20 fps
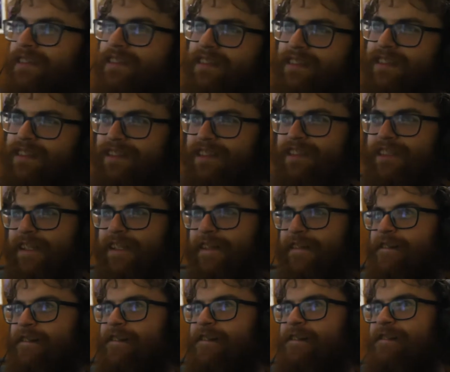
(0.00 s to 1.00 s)

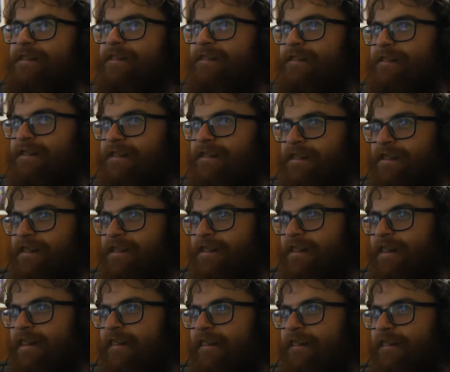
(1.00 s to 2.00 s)

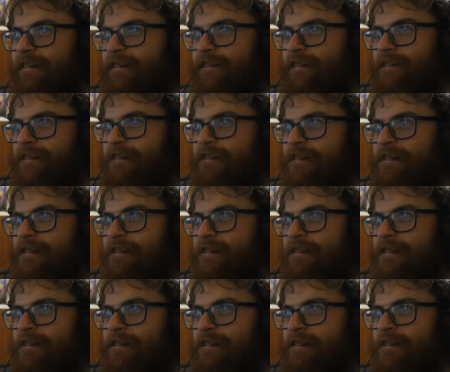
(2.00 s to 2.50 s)
Nobody speaks.